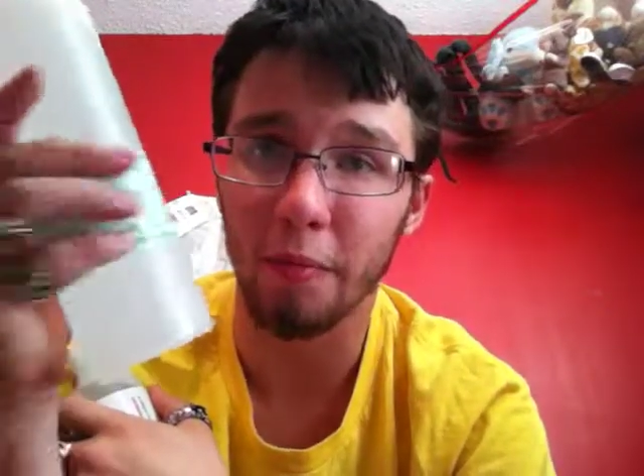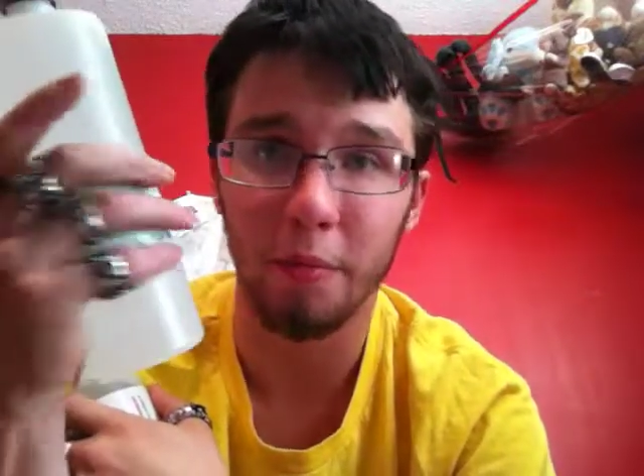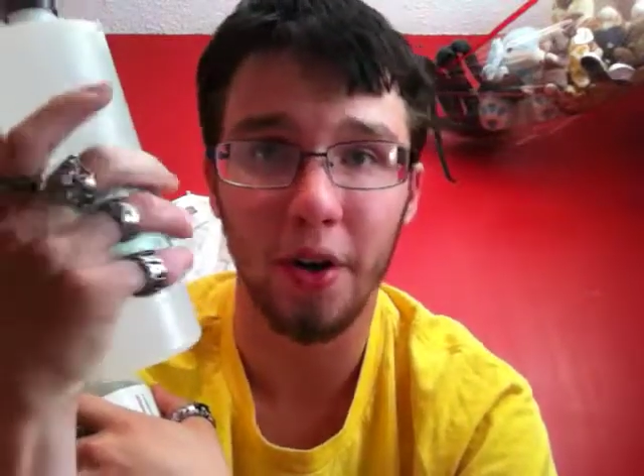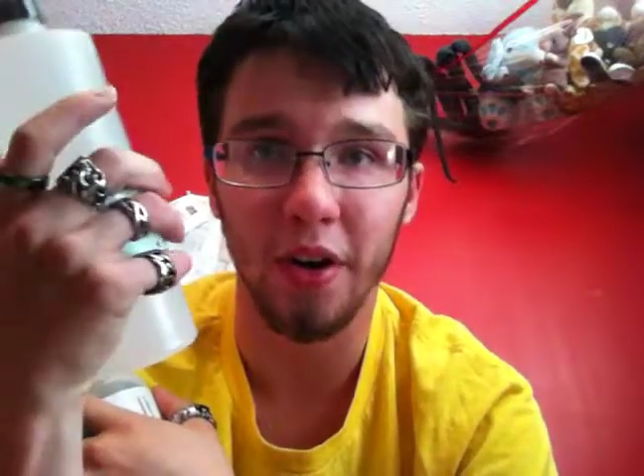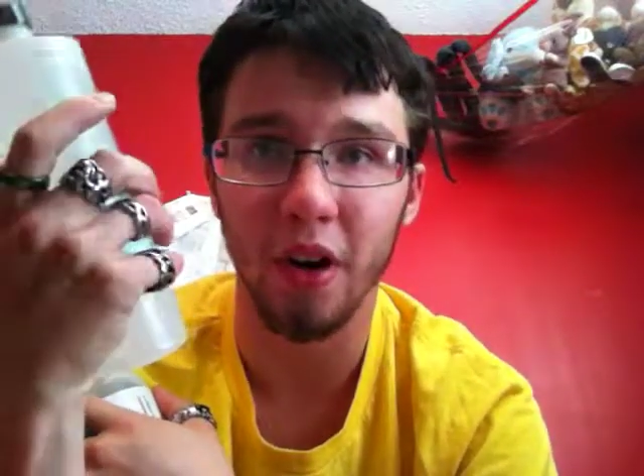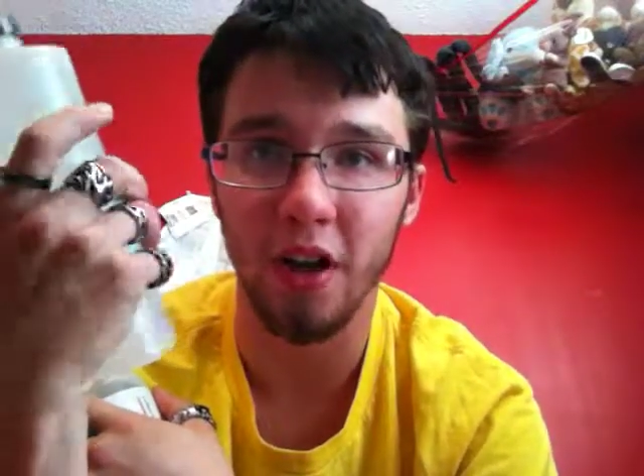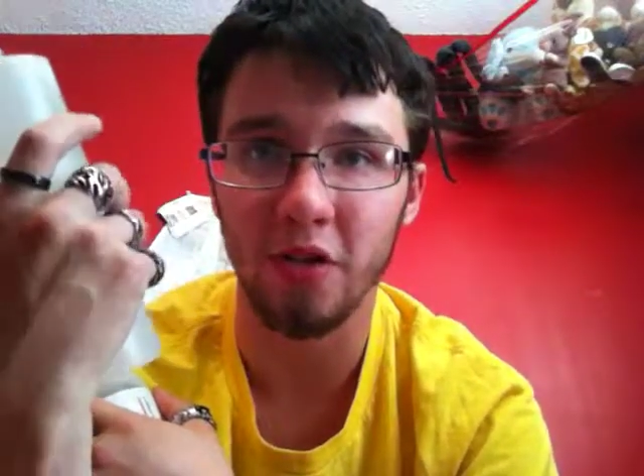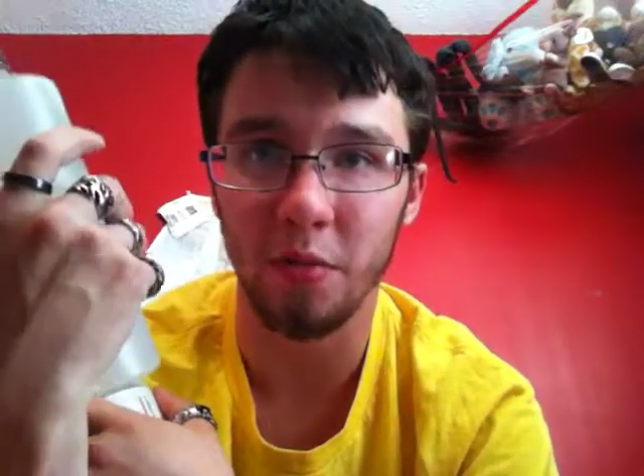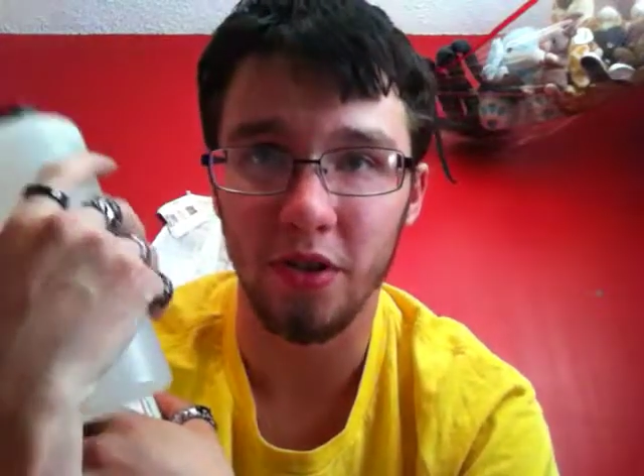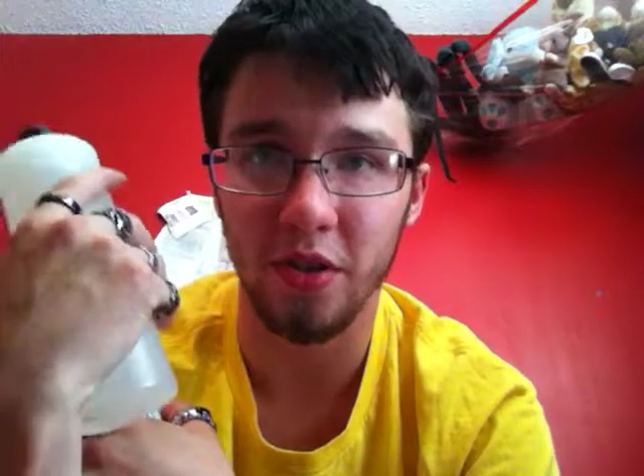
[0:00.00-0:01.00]
but not
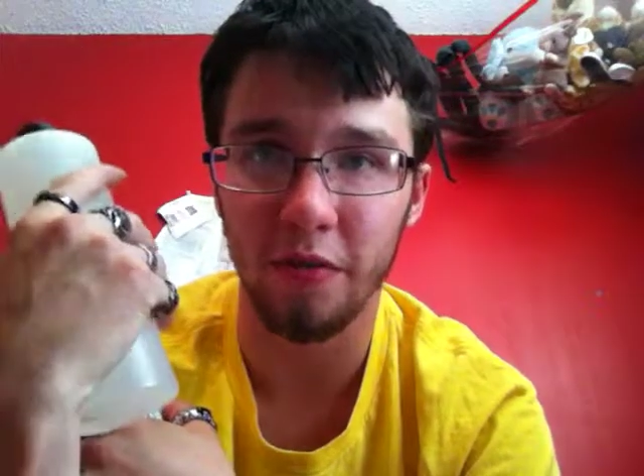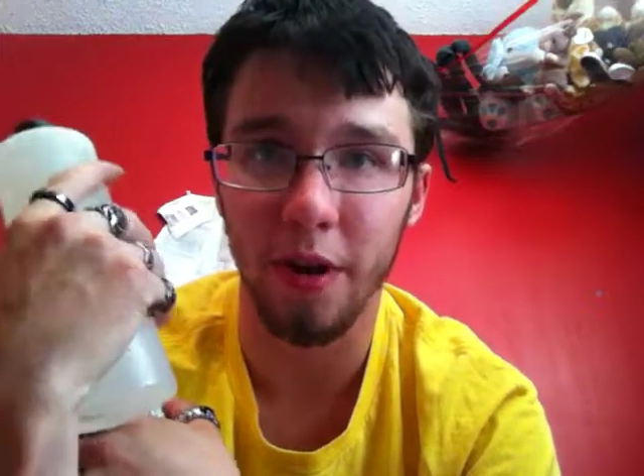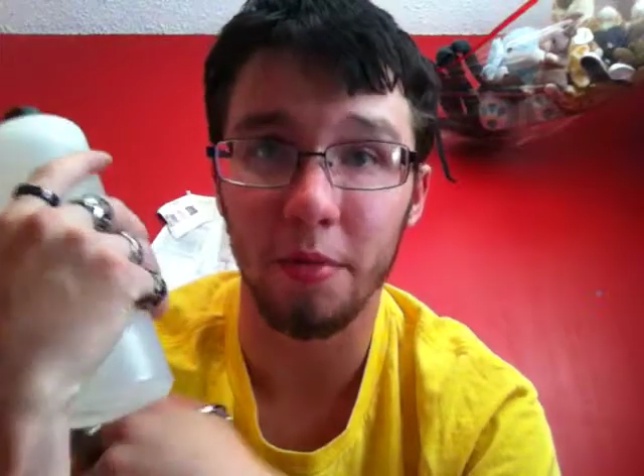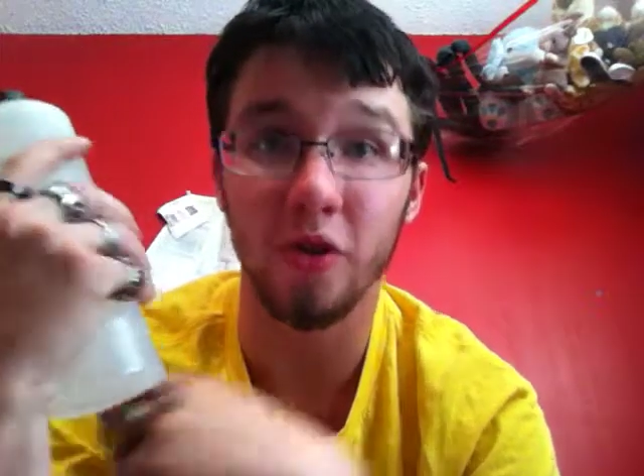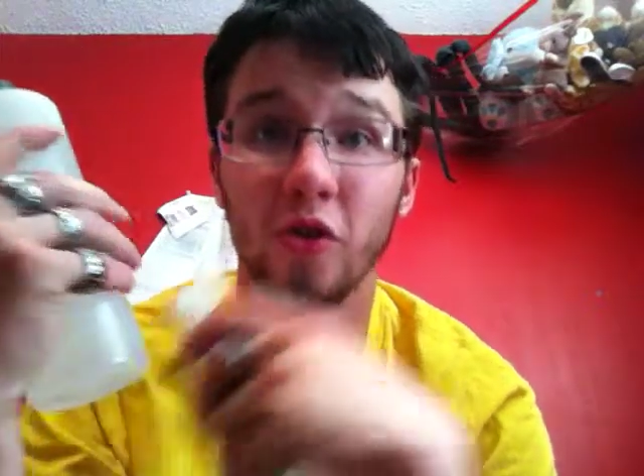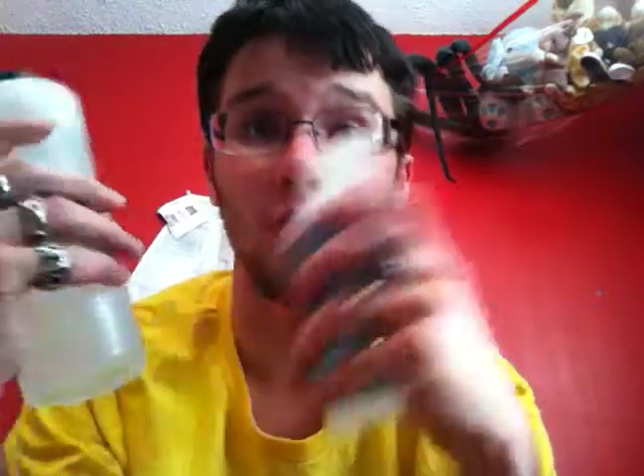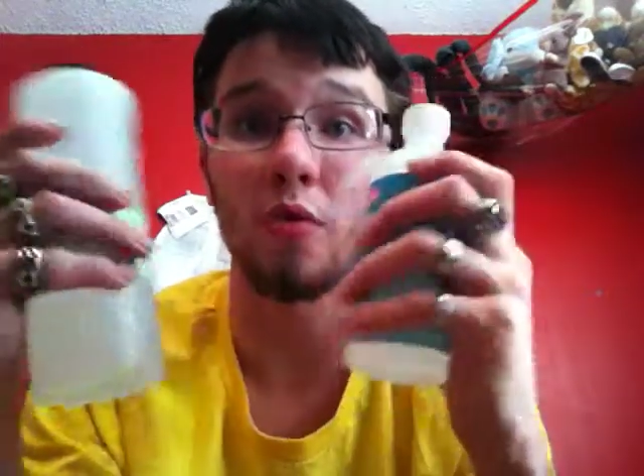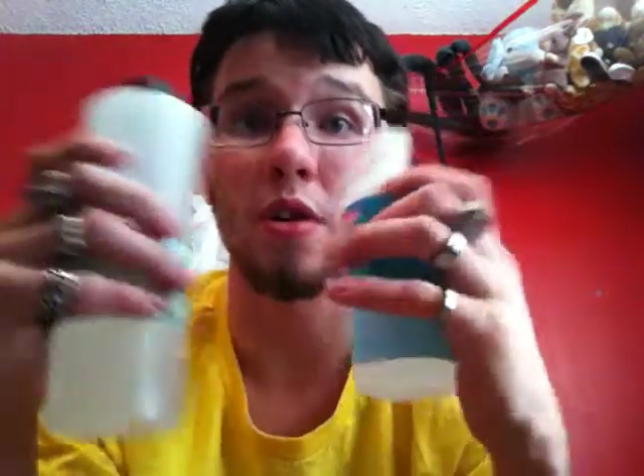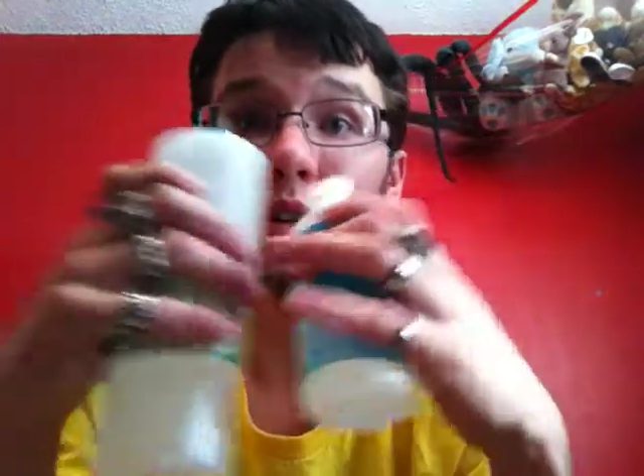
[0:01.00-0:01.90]
so much the vapor, so